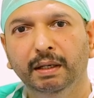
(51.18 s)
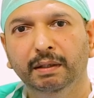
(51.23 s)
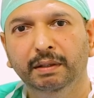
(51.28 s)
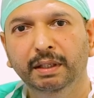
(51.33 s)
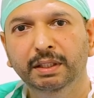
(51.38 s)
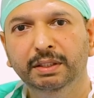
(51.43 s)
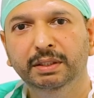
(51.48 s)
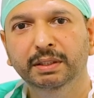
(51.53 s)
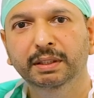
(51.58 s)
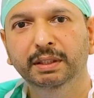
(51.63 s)

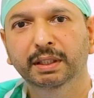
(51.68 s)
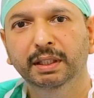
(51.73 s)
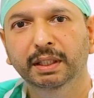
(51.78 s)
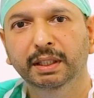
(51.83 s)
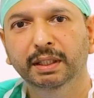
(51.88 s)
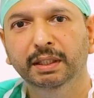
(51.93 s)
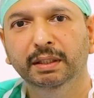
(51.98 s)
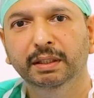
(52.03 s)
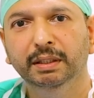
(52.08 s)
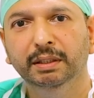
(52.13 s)

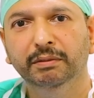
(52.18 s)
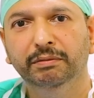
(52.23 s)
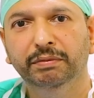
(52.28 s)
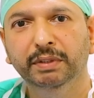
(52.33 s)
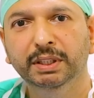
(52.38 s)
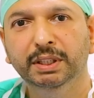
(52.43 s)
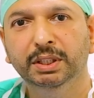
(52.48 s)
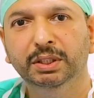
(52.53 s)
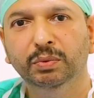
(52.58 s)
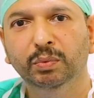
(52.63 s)
Recently, the
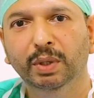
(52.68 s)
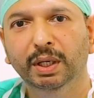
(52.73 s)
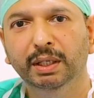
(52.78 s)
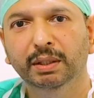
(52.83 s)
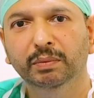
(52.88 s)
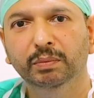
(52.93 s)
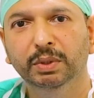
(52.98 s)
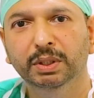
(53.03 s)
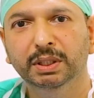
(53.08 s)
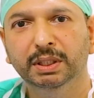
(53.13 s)
first
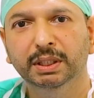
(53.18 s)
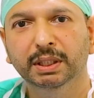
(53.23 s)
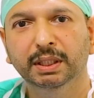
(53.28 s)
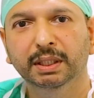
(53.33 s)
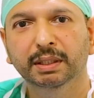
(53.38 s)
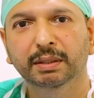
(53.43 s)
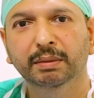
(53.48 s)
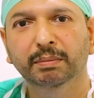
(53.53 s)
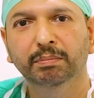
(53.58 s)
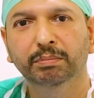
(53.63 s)
one was
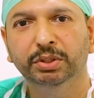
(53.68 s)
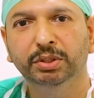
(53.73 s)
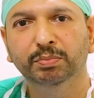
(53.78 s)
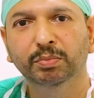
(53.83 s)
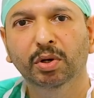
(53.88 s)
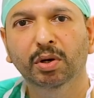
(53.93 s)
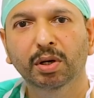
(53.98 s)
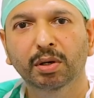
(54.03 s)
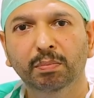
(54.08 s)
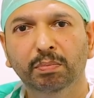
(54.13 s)
a
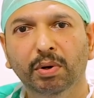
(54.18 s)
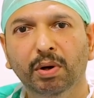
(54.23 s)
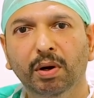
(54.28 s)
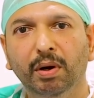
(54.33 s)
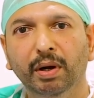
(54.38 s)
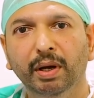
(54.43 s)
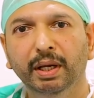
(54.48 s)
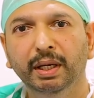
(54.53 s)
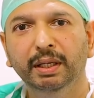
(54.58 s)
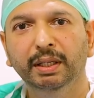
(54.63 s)
small
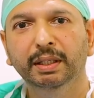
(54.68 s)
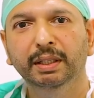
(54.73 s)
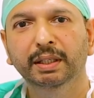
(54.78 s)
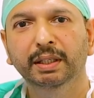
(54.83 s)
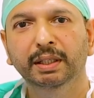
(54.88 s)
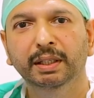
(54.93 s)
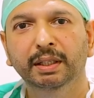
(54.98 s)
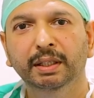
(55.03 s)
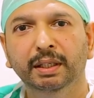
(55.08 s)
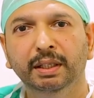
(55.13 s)
boy.
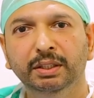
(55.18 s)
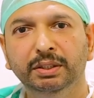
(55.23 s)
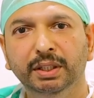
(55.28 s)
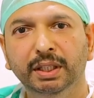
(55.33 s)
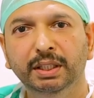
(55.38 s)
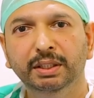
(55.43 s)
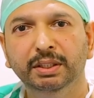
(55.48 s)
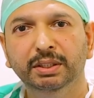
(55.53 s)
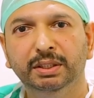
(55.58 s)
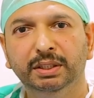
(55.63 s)
His
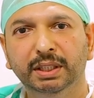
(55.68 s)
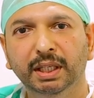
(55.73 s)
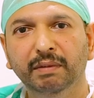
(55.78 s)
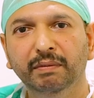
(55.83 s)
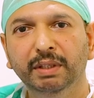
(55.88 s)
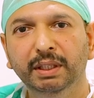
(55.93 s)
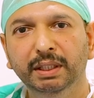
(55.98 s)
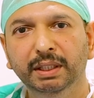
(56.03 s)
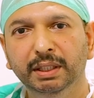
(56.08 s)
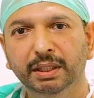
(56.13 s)
age is
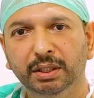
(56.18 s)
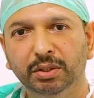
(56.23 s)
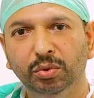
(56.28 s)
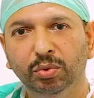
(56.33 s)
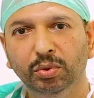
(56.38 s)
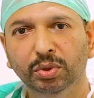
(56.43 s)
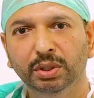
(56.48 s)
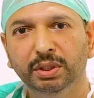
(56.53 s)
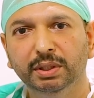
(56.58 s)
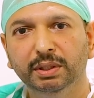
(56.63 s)

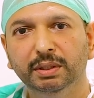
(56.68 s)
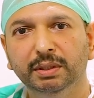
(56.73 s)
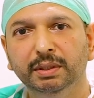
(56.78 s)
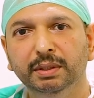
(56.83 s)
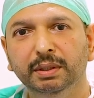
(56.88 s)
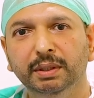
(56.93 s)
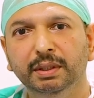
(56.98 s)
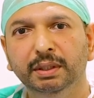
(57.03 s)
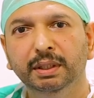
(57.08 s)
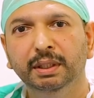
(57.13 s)
7-year-old.
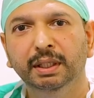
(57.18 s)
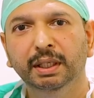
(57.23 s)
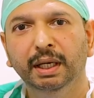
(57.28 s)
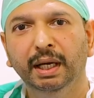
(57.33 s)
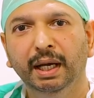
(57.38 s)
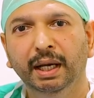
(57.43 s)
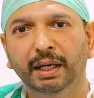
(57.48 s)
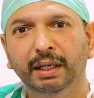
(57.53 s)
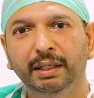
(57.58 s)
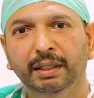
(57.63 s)

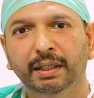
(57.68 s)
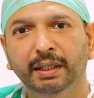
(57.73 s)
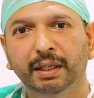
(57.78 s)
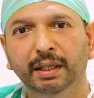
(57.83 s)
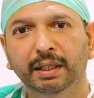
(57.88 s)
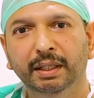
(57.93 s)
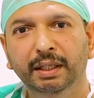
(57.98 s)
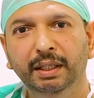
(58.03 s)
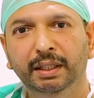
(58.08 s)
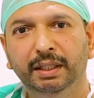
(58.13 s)
And
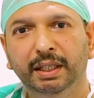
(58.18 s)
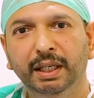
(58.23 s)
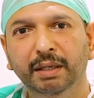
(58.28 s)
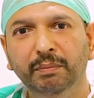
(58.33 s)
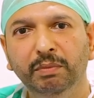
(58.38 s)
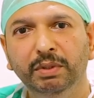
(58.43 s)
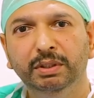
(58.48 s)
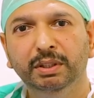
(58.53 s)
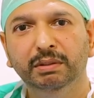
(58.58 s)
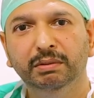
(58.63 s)
he
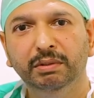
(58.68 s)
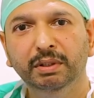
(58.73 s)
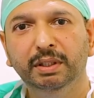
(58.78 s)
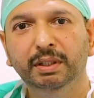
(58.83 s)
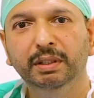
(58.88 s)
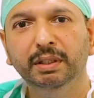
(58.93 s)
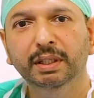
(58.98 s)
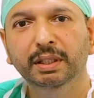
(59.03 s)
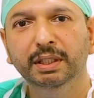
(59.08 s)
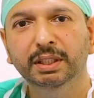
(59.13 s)
came with a
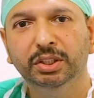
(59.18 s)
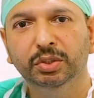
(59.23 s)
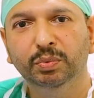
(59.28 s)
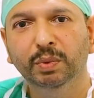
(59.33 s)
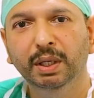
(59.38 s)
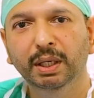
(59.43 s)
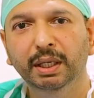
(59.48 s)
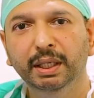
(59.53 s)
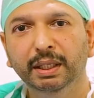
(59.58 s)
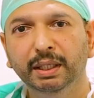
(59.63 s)
recurrent
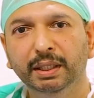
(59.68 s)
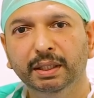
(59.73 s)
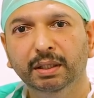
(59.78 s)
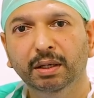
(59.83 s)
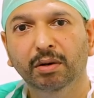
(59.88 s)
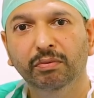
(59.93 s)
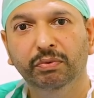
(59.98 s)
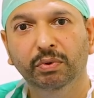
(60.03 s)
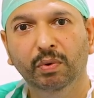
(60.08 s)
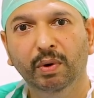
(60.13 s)
swelling
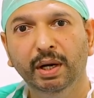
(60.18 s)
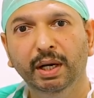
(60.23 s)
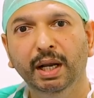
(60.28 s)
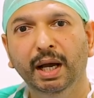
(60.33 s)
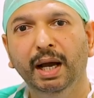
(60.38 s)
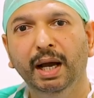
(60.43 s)
of one